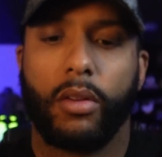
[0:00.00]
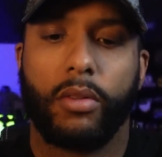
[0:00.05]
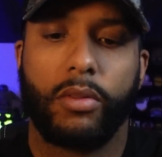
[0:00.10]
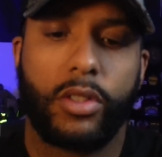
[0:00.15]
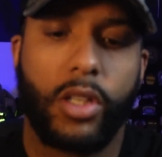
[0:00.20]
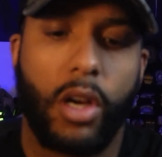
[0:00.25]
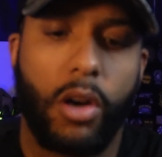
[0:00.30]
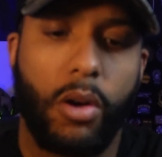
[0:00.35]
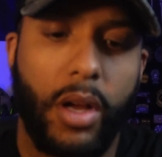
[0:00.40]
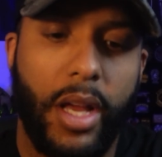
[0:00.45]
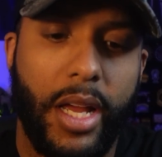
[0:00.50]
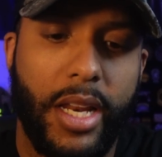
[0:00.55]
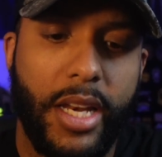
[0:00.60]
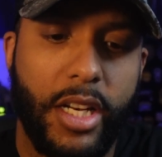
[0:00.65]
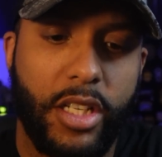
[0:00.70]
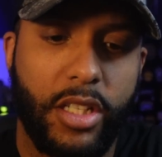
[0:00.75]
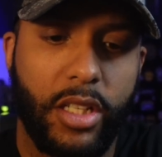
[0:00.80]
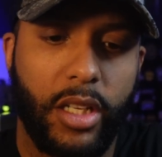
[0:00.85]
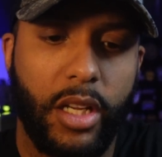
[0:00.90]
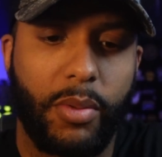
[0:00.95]
So
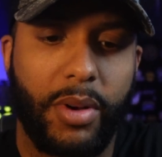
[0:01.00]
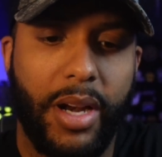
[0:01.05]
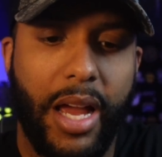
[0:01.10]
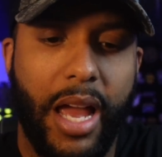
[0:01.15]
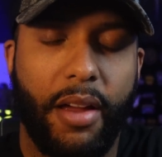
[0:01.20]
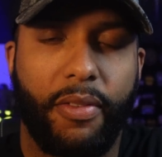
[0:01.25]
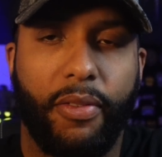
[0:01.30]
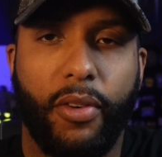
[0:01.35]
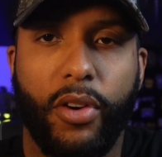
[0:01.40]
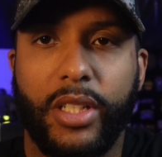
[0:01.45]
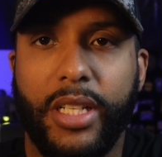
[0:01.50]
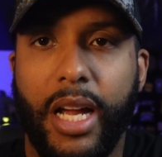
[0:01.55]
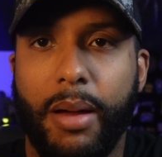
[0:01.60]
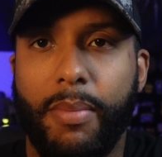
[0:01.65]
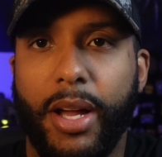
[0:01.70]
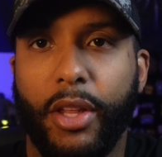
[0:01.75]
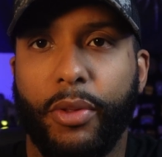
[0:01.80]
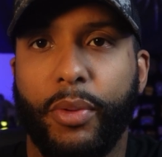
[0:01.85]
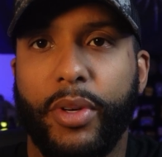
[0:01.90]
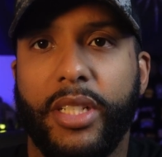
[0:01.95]
initially, when I first got
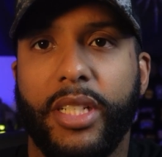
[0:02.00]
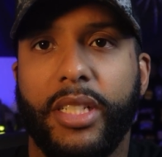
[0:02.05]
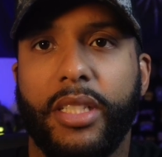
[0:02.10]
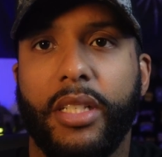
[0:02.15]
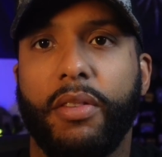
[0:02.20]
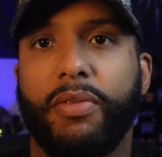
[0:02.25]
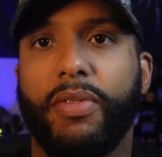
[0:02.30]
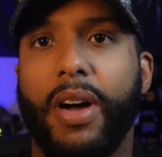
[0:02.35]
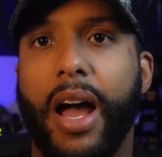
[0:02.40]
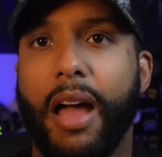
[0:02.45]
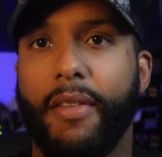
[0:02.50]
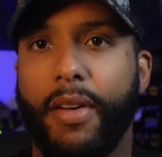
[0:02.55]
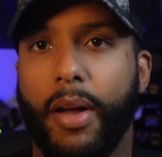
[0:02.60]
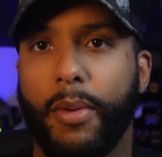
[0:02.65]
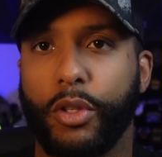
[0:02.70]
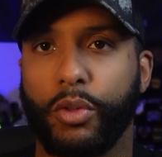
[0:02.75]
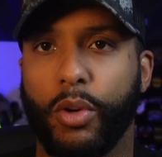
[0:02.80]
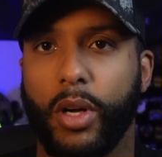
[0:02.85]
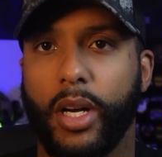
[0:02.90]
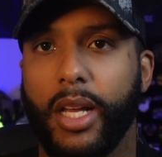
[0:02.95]
my 365, I
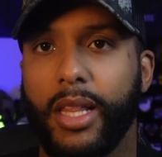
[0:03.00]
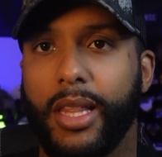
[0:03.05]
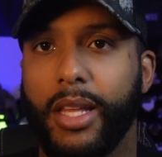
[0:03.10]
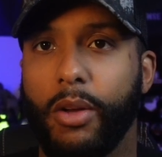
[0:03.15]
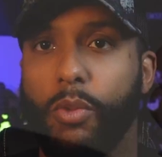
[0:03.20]
was running the